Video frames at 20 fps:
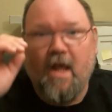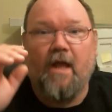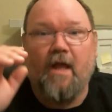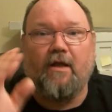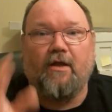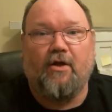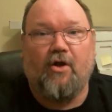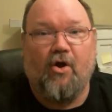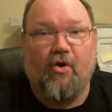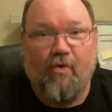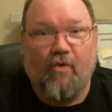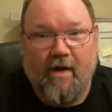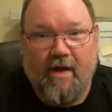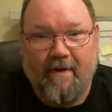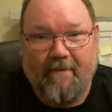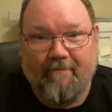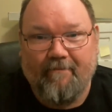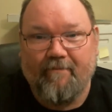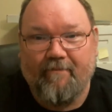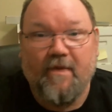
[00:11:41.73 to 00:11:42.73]
You know what?
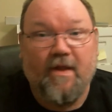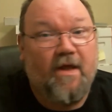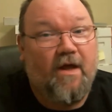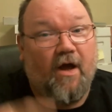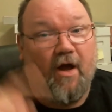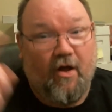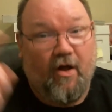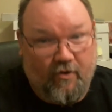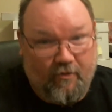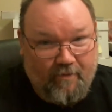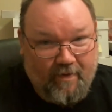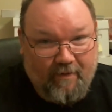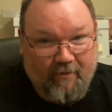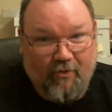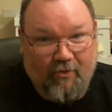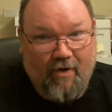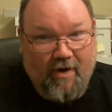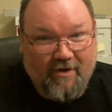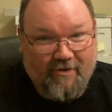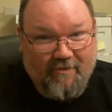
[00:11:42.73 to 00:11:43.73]
All the people
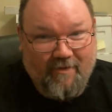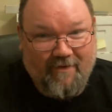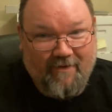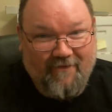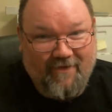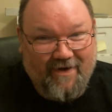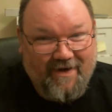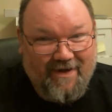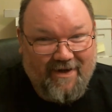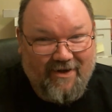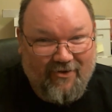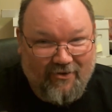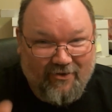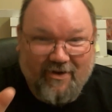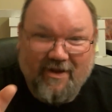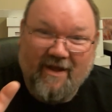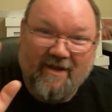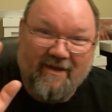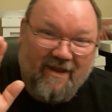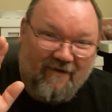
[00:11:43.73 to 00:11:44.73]
watch my videos,
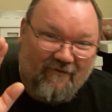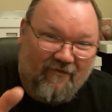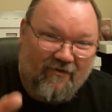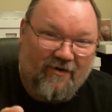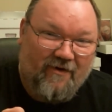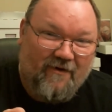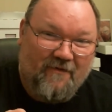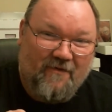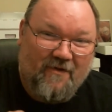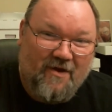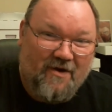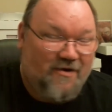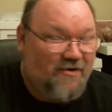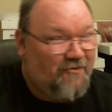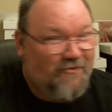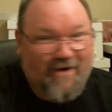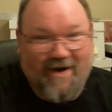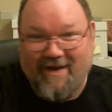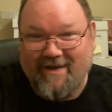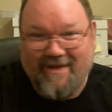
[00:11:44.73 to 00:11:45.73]
they've heard of Thunder
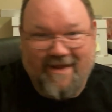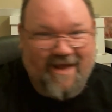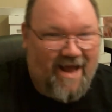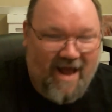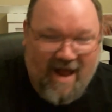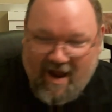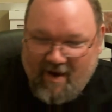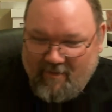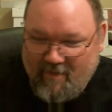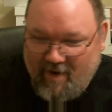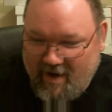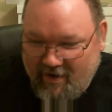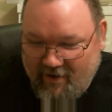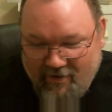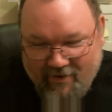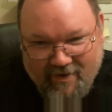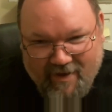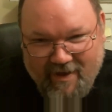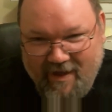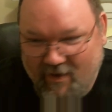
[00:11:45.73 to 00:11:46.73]
Rants. I'm not going
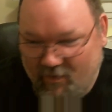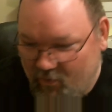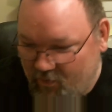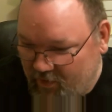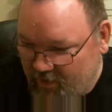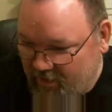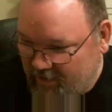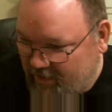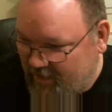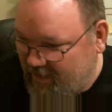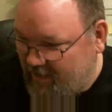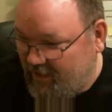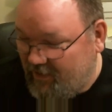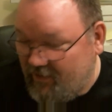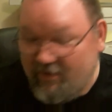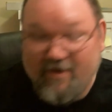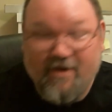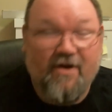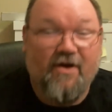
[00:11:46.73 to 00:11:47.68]
to get one in here.